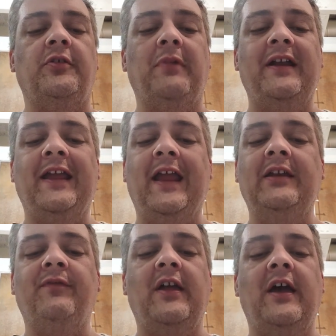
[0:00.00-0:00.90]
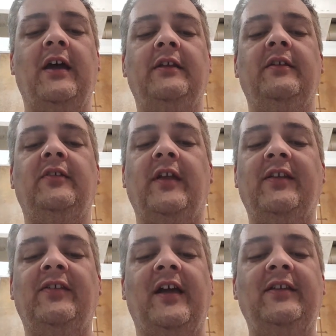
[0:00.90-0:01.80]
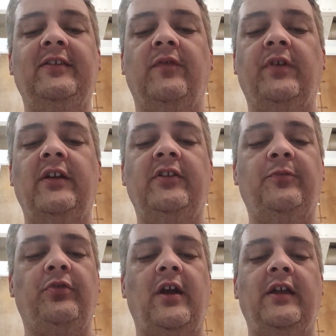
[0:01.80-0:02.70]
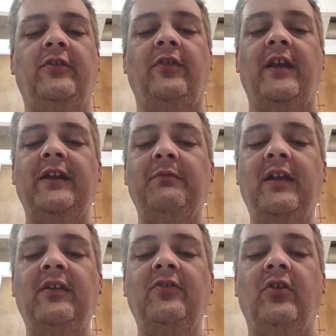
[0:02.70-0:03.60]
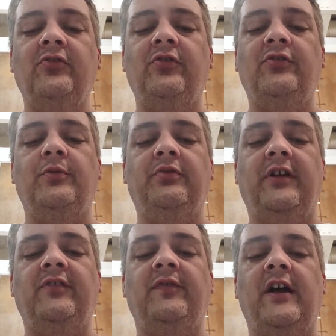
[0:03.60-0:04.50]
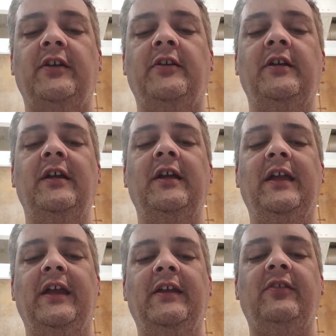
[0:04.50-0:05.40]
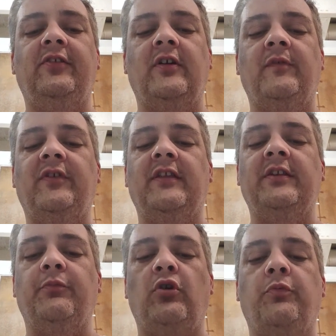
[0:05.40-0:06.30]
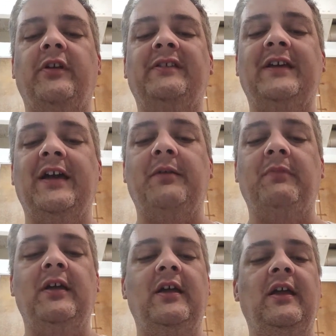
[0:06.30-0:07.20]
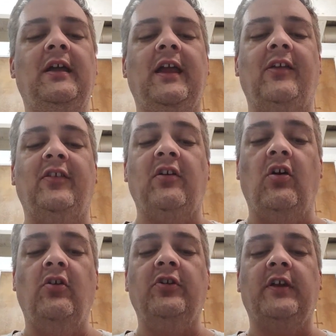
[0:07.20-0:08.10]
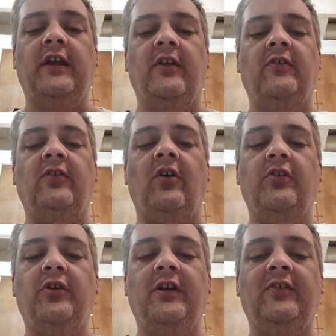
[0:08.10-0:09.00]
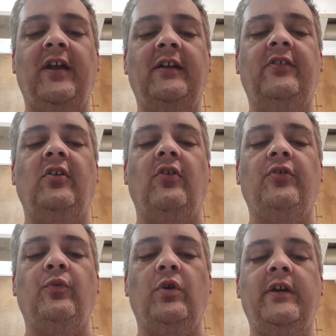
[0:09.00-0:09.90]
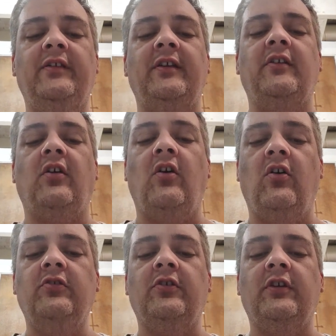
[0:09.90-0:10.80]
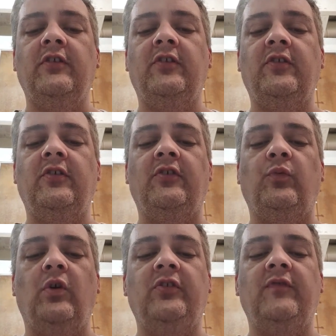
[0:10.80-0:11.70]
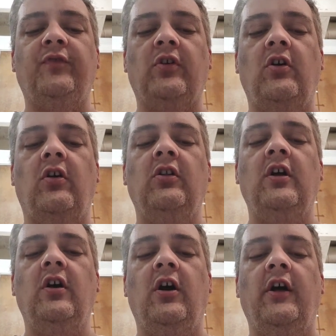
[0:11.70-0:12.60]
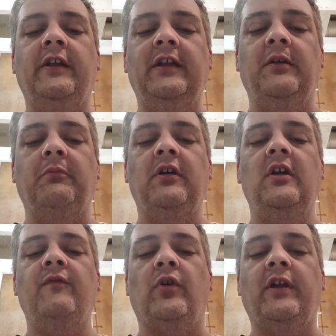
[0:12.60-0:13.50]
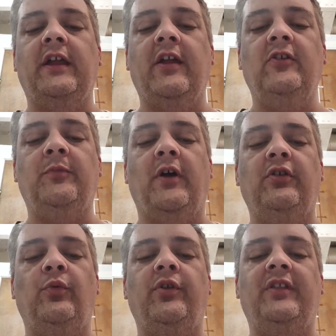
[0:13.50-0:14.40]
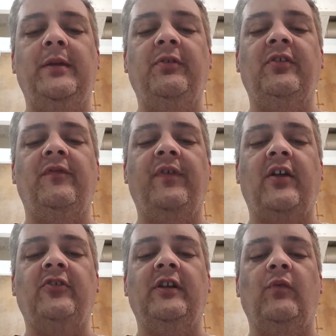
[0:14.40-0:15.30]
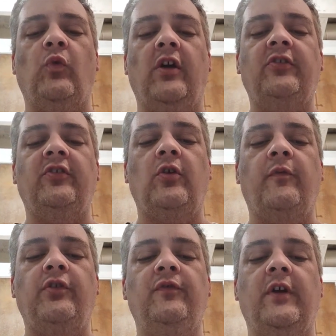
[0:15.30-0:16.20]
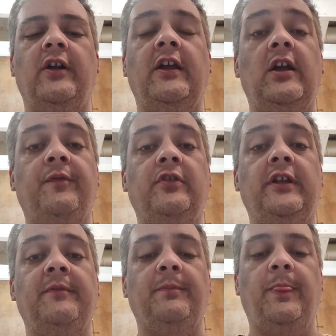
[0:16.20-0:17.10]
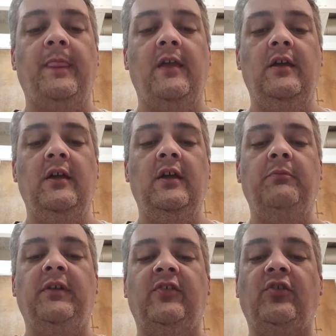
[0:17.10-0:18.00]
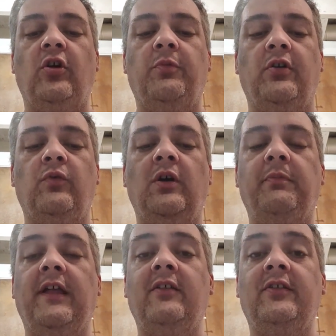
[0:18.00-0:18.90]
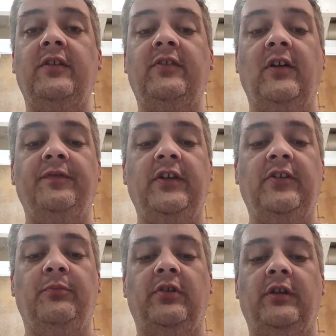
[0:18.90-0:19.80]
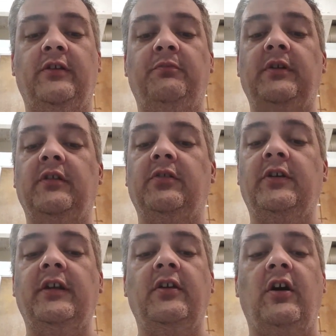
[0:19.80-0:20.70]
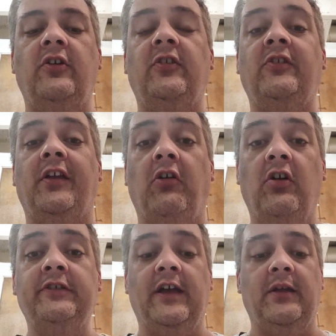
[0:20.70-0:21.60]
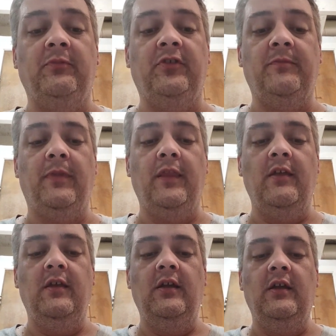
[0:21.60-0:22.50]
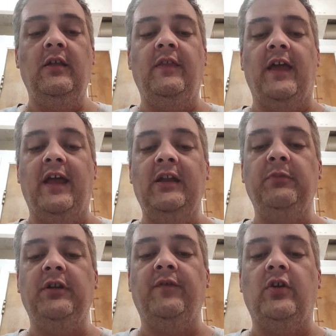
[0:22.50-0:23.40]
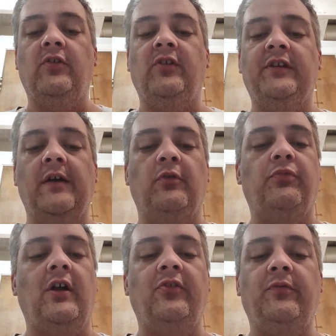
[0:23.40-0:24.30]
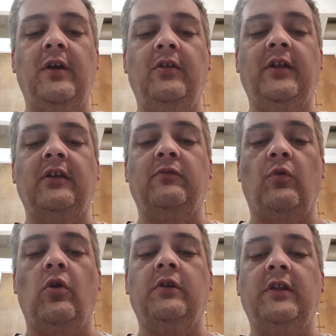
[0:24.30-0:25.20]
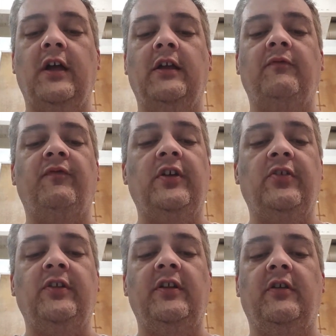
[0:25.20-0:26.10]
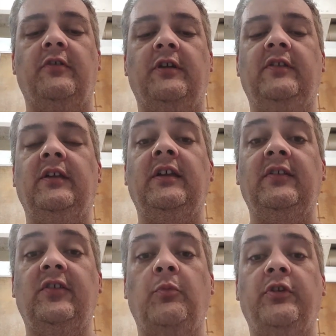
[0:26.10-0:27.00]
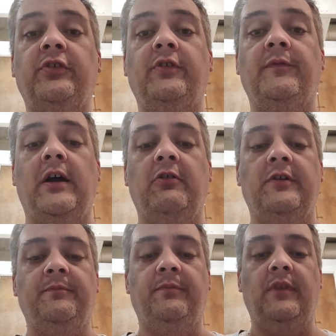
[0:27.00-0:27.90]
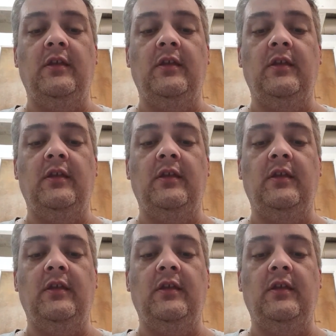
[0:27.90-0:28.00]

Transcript: under the mighty hand of God. Set aside self righteous pride, so that he may exalt you to a place of honor in his service at the appropriate time casting all your cares, all your anxieties, all your worries, and all your concerns once and for all on him, for he cares about you with deepest affection and watches over you very carefully. Be sober, well balanced, and self disciplined. Be alert and cautious at all times. That enemy of yours, the devil, prowls around like a roaring lion, fiercely hungry, seeking someone to devour.